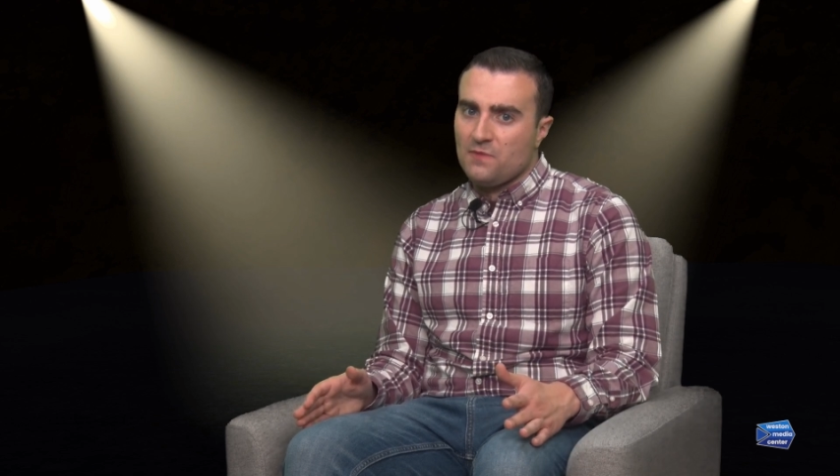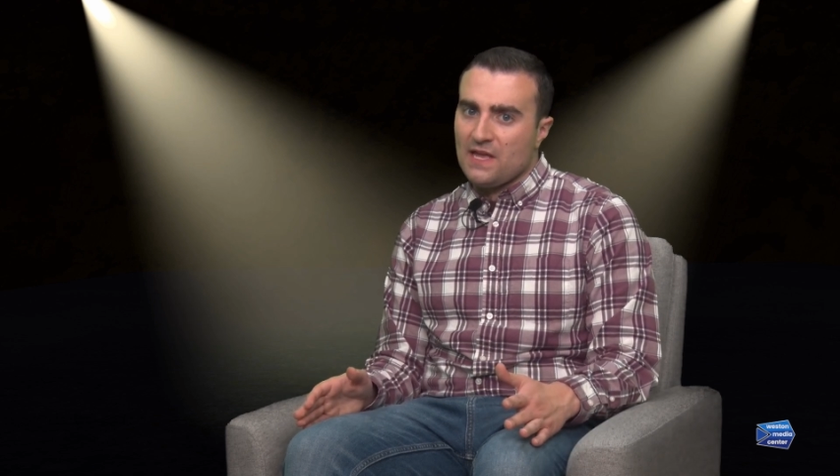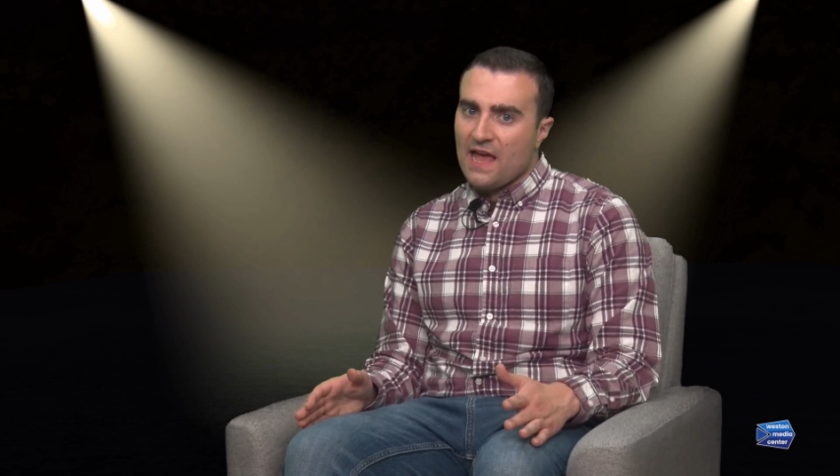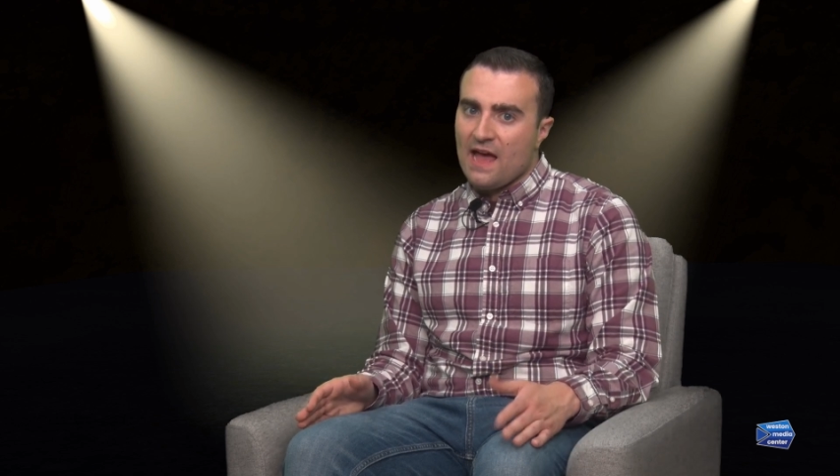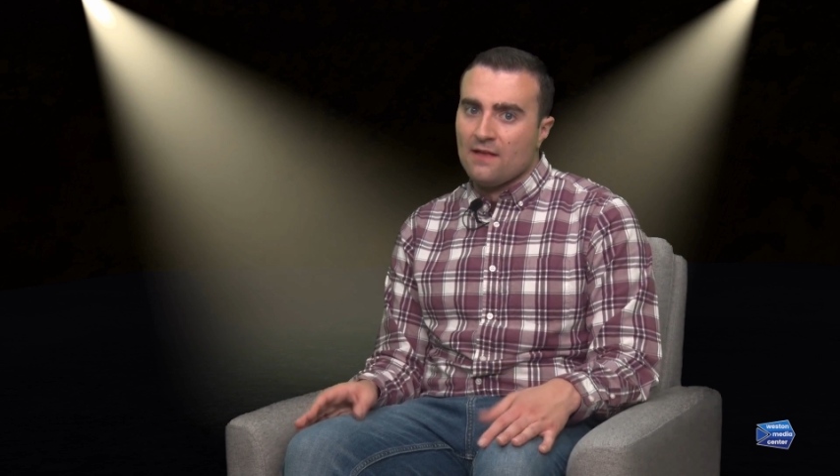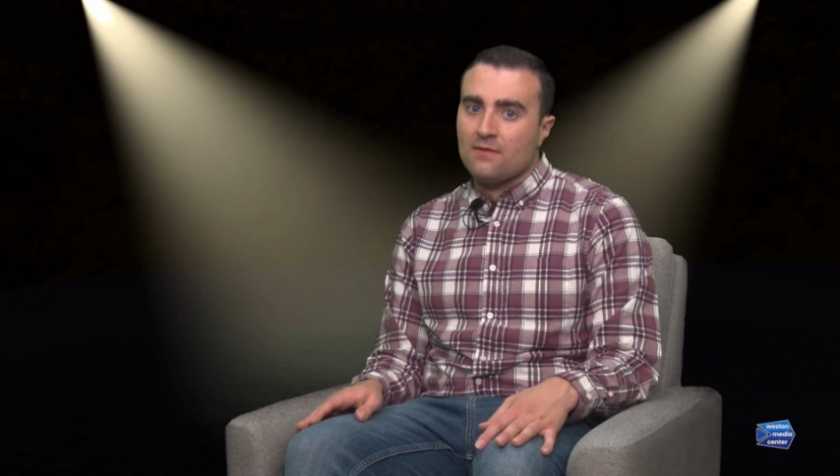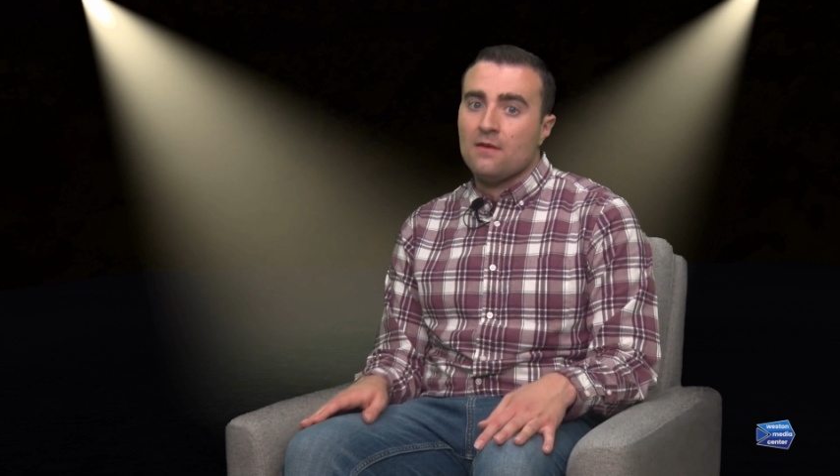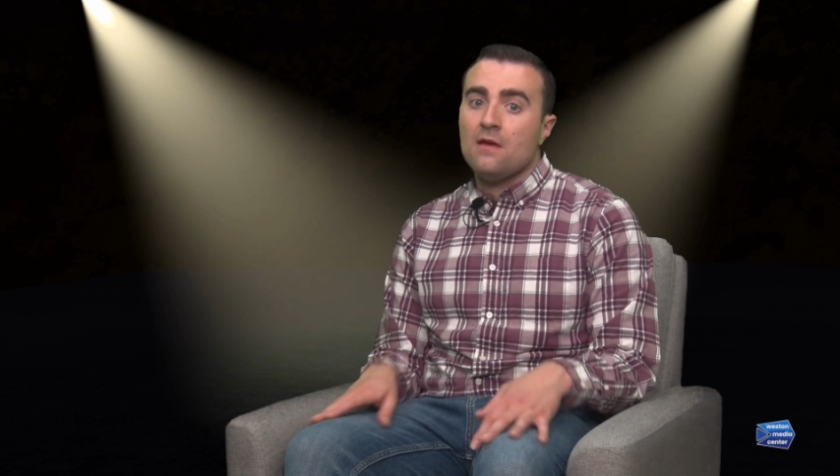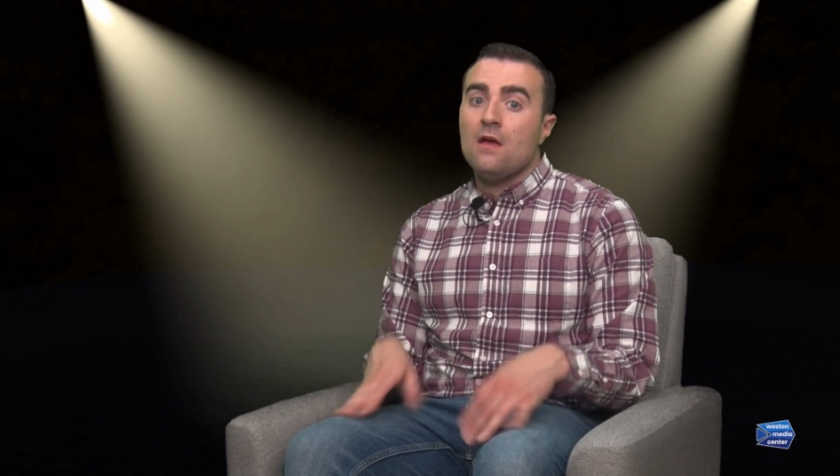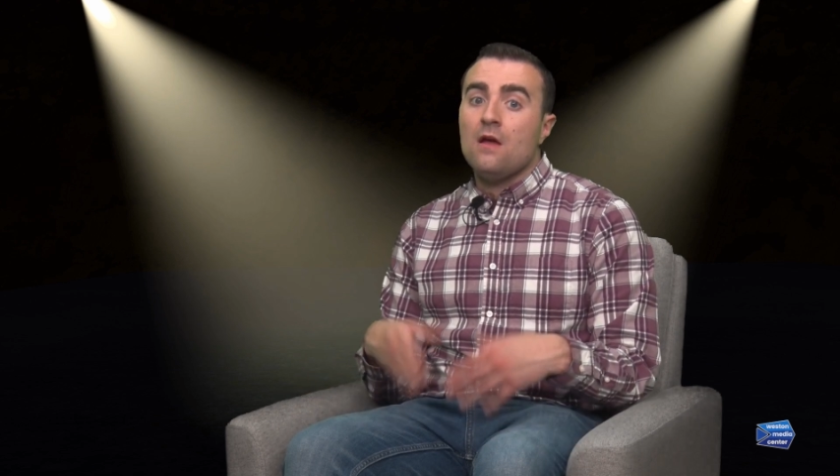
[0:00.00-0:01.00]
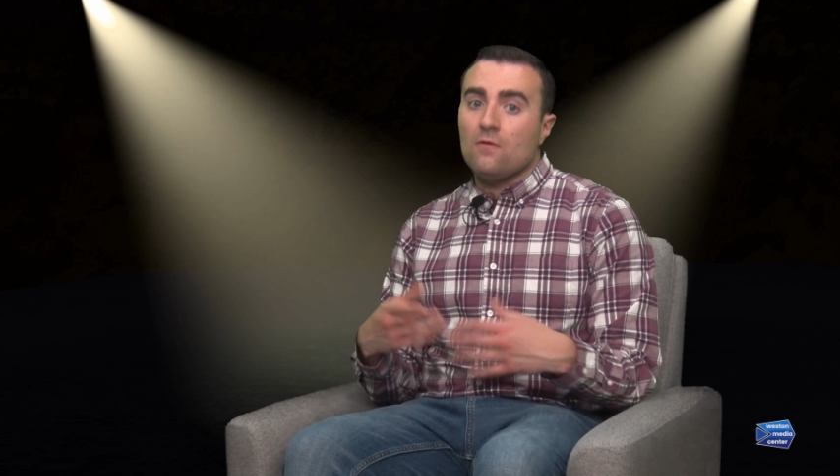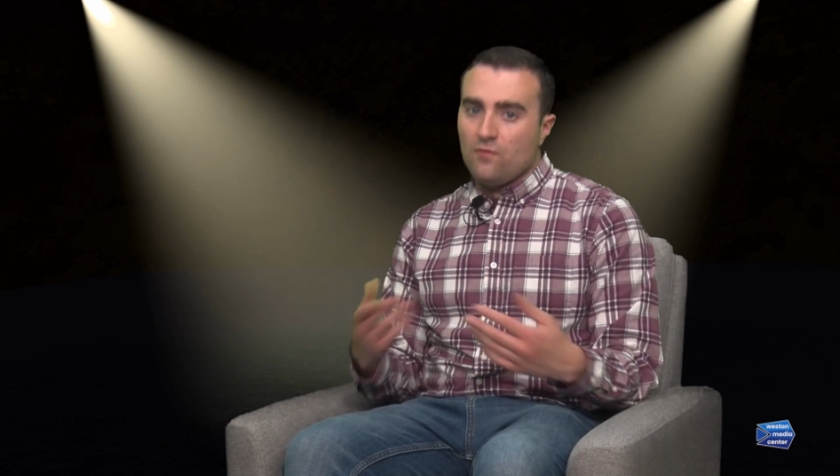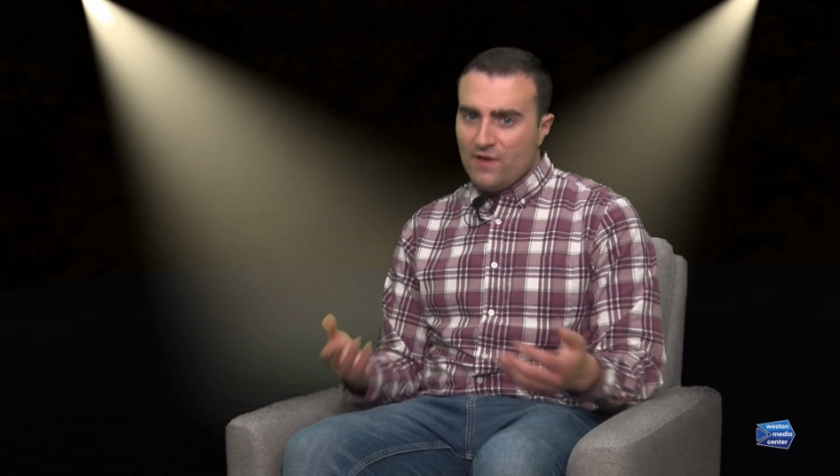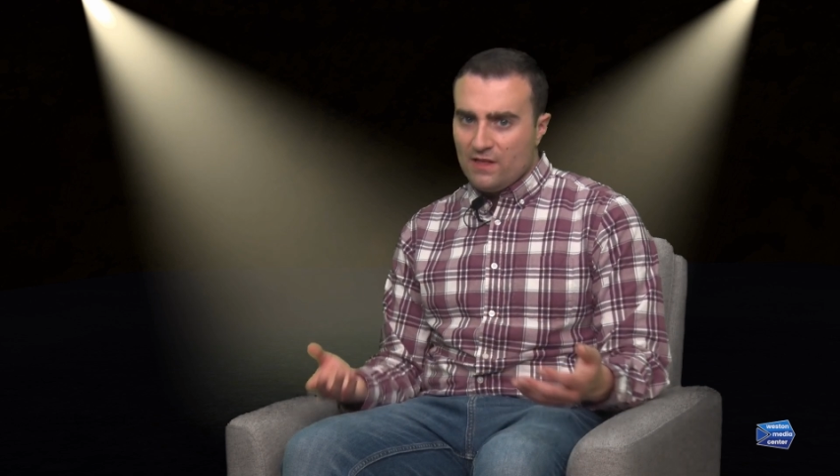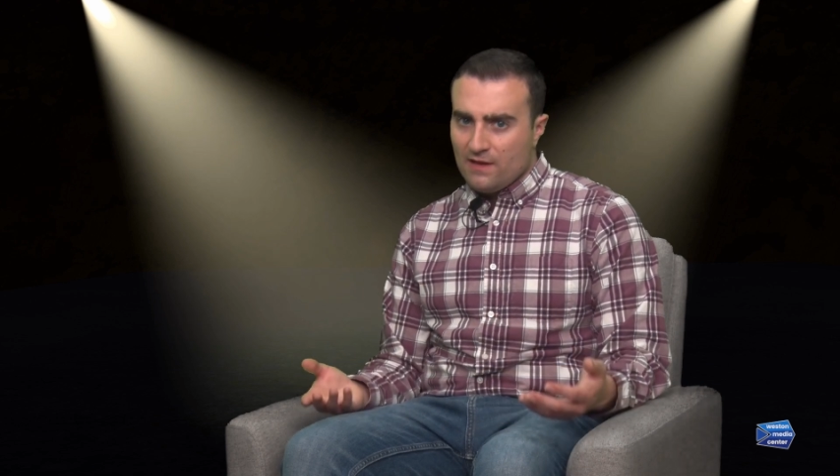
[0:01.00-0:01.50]
be at:
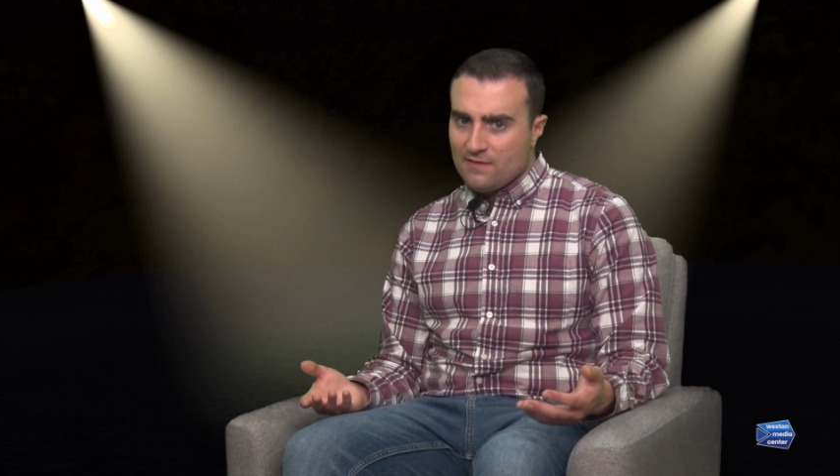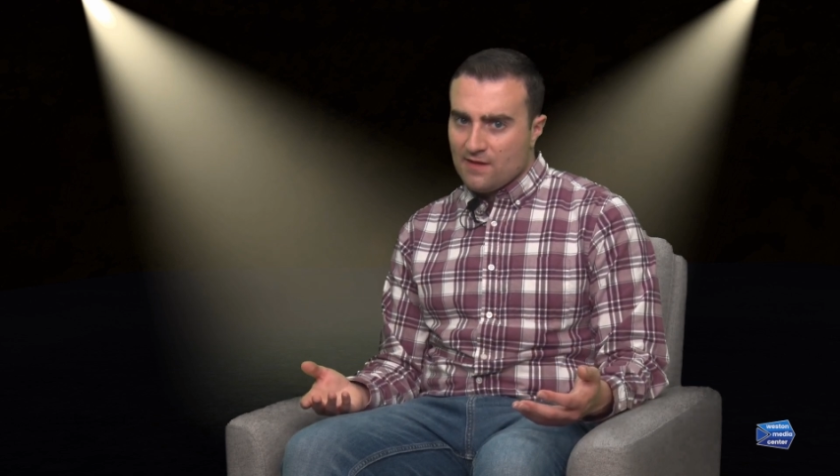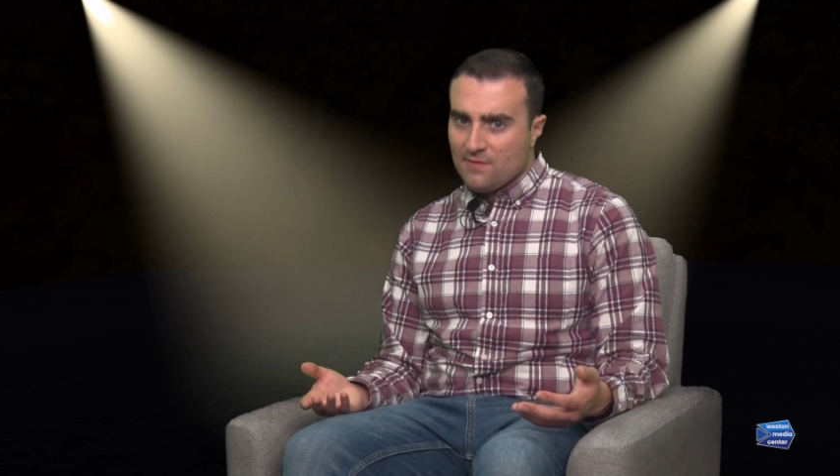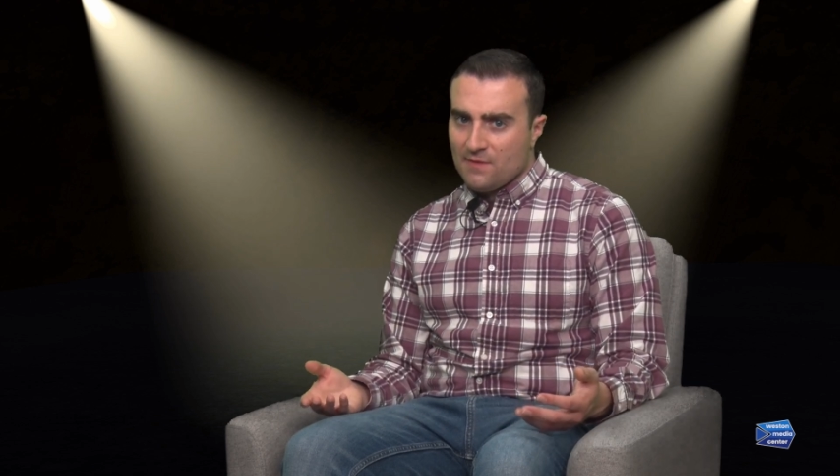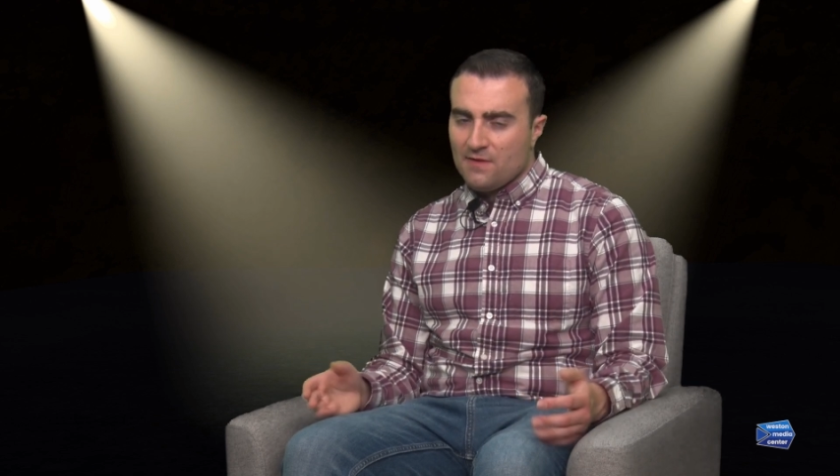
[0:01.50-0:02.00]
realism.